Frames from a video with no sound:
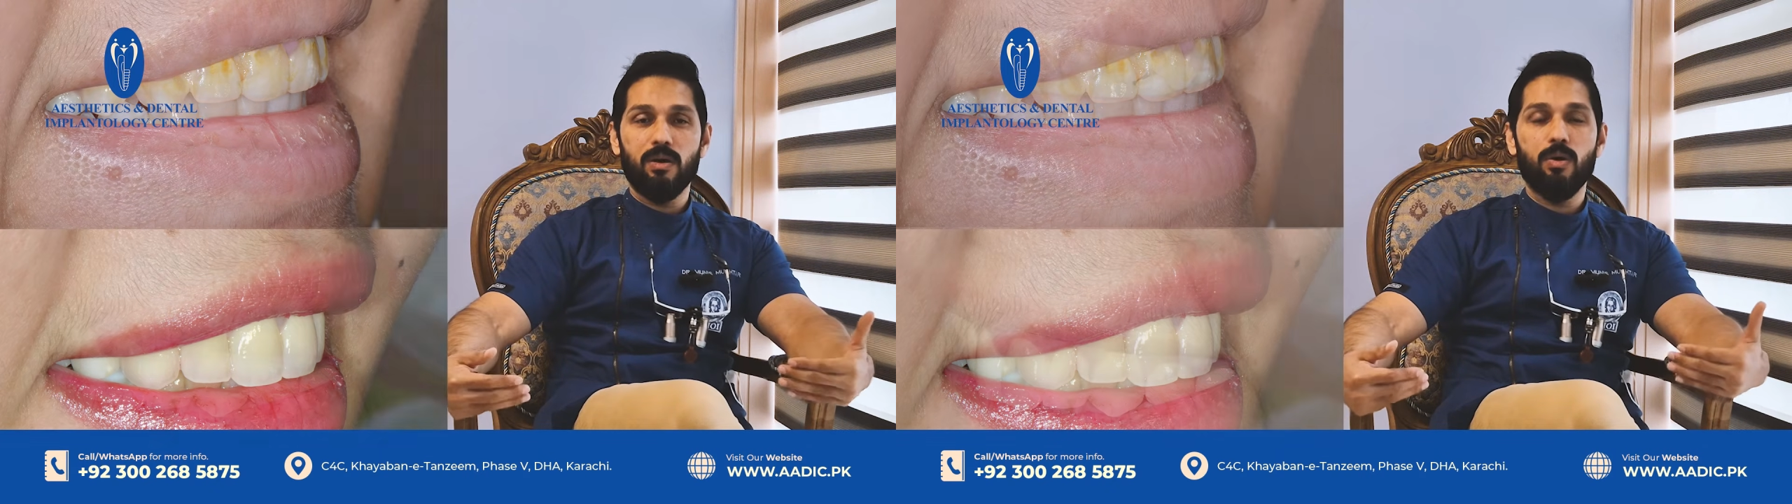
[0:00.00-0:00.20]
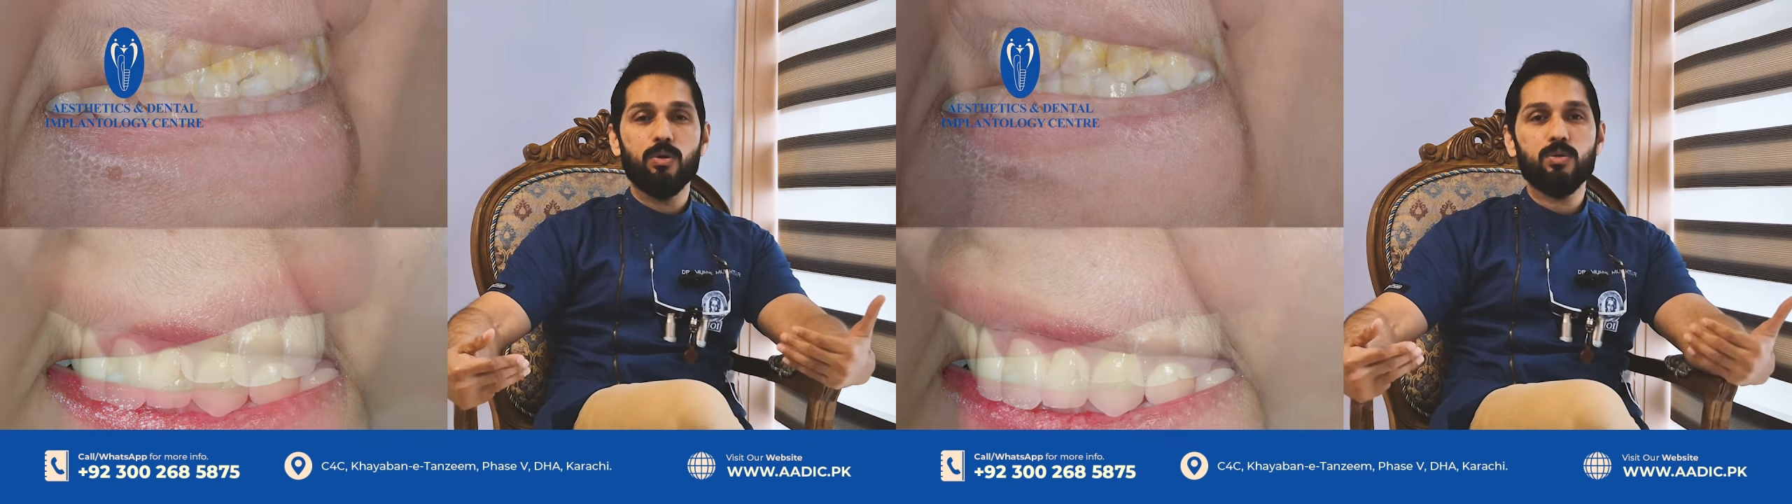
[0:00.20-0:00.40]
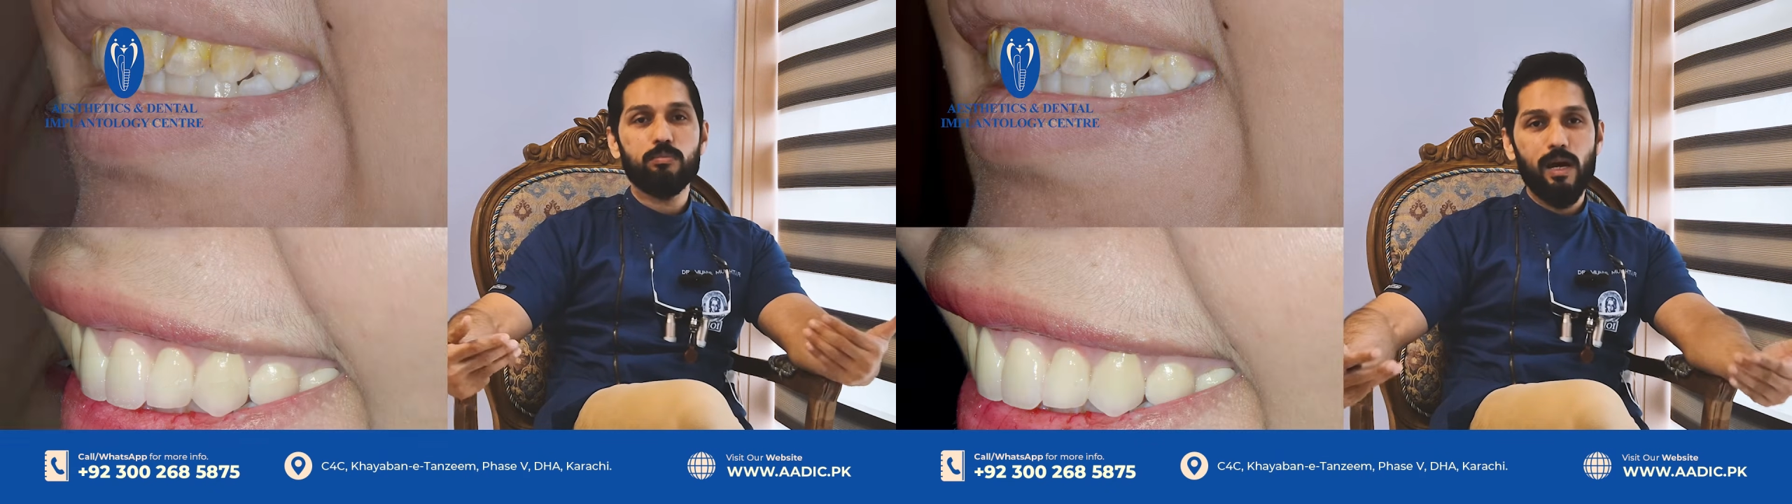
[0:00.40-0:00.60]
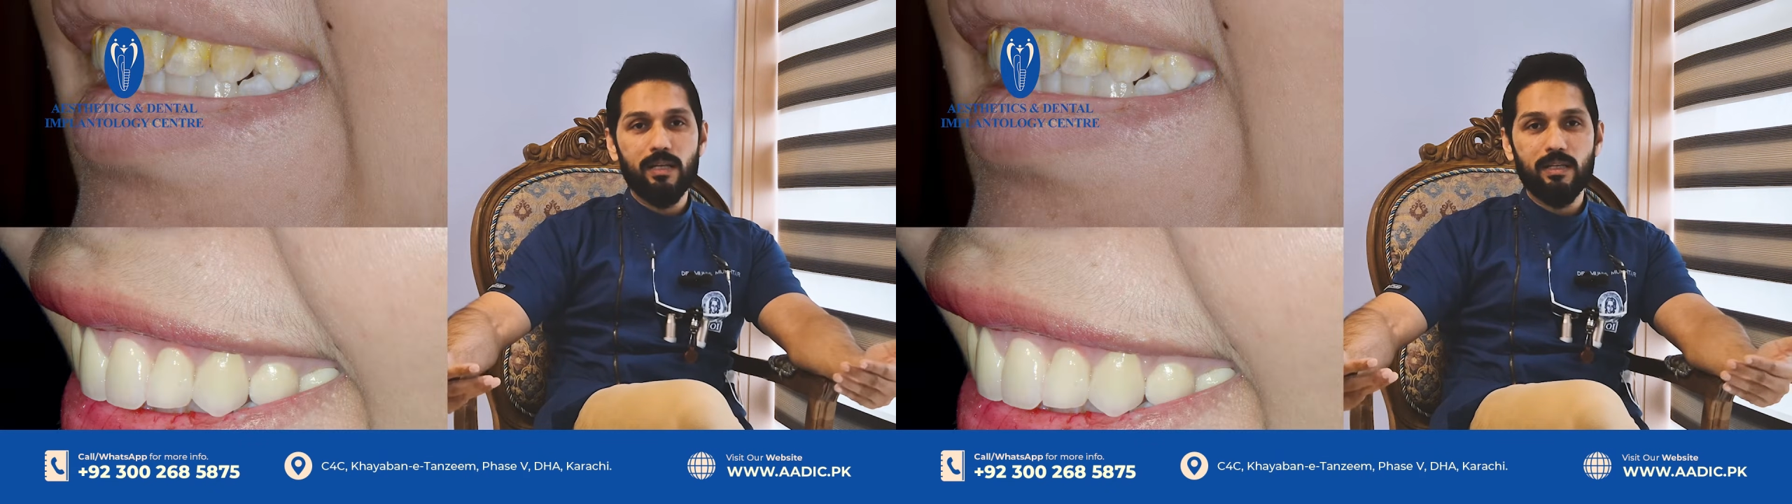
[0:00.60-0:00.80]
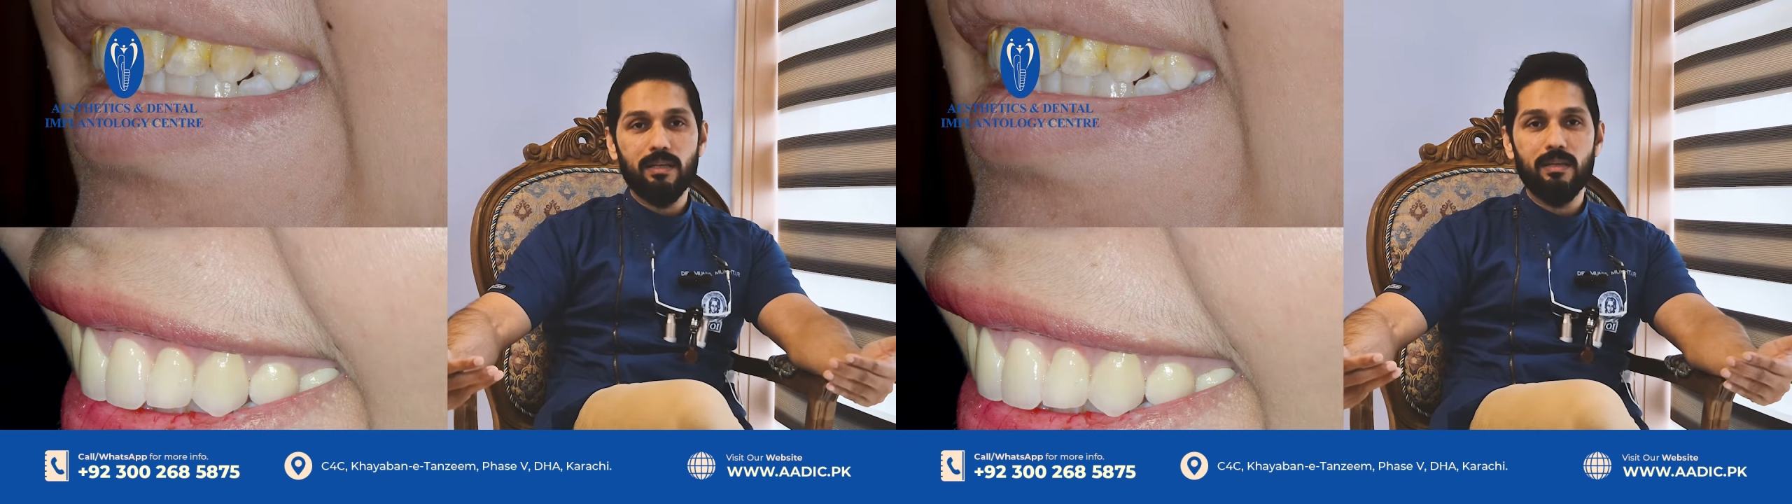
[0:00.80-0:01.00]

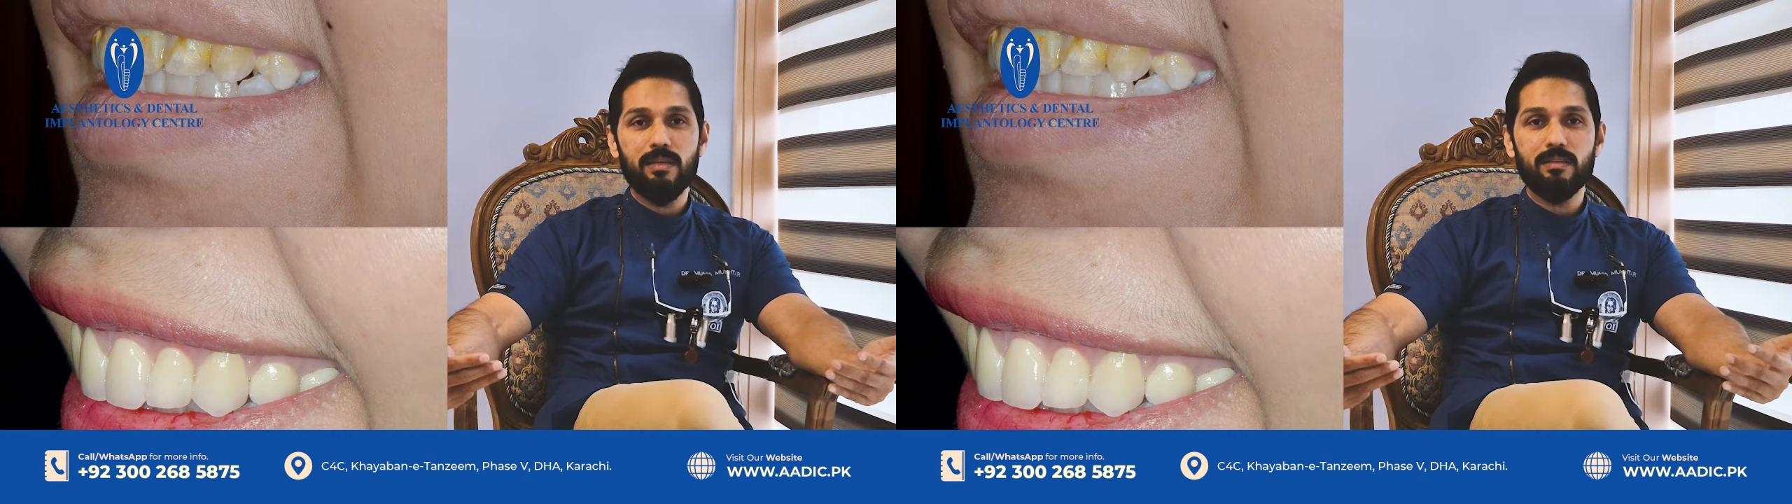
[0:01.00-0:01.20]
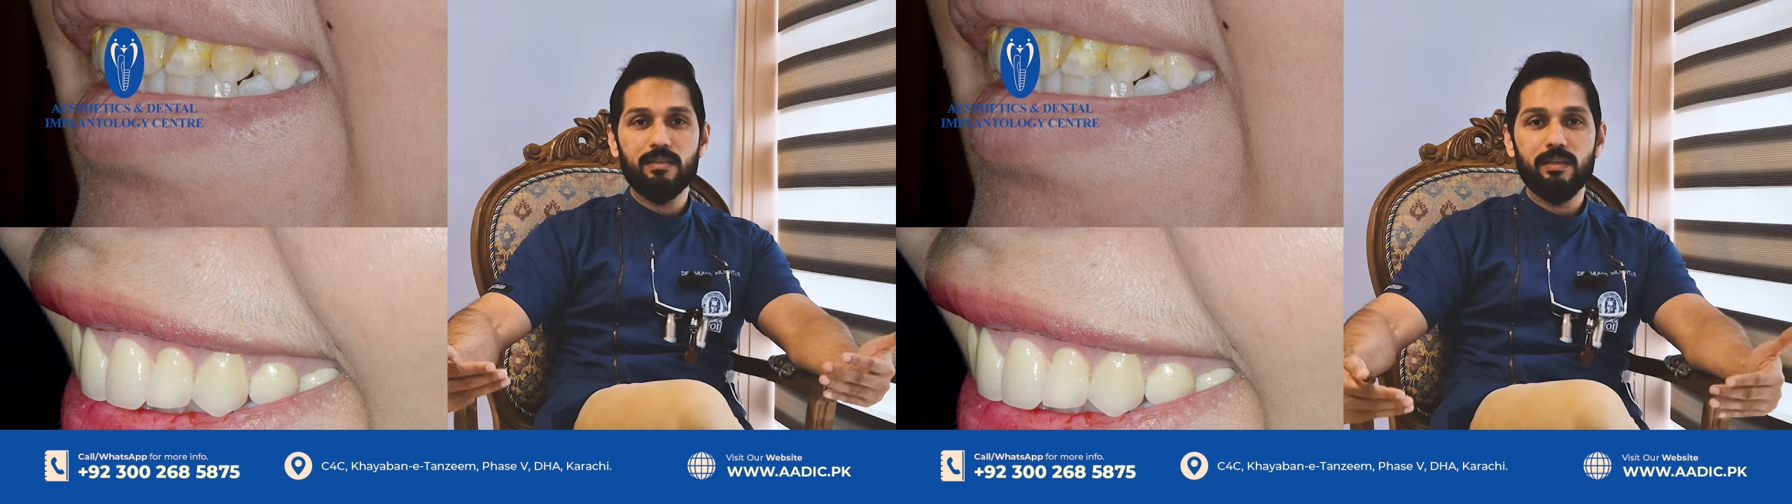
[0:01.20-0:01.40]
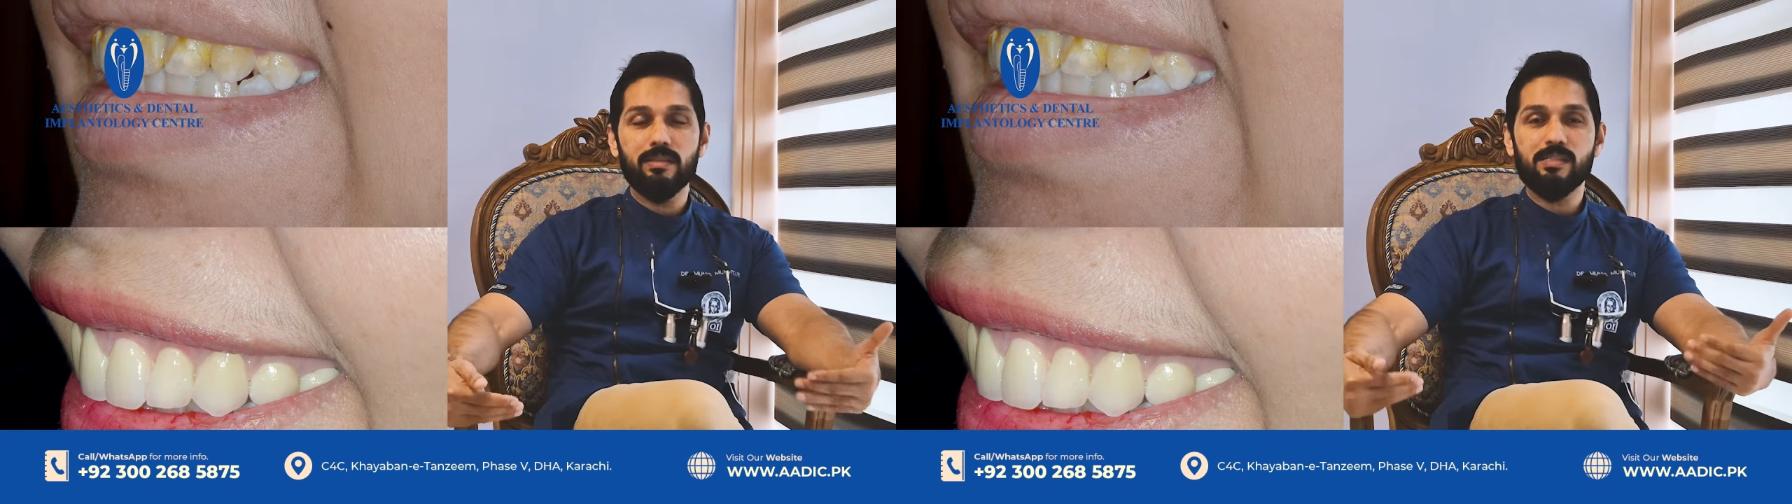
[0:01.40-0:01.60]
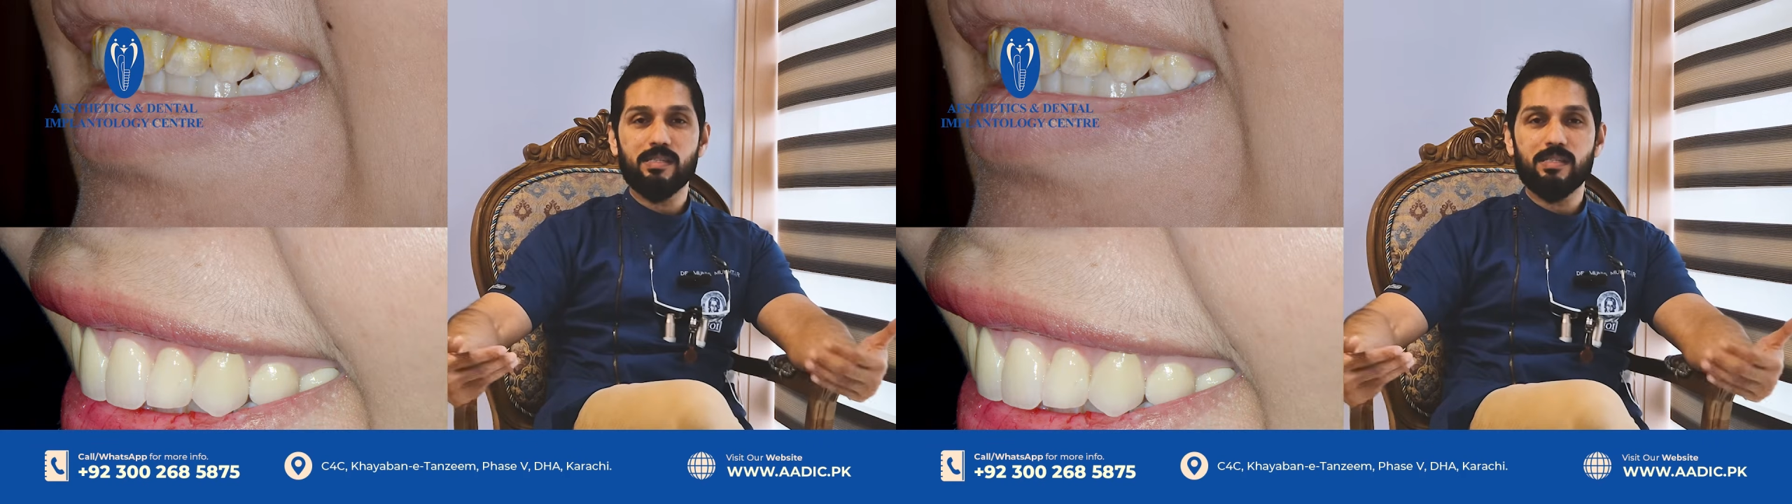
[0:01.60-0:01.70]
automatically things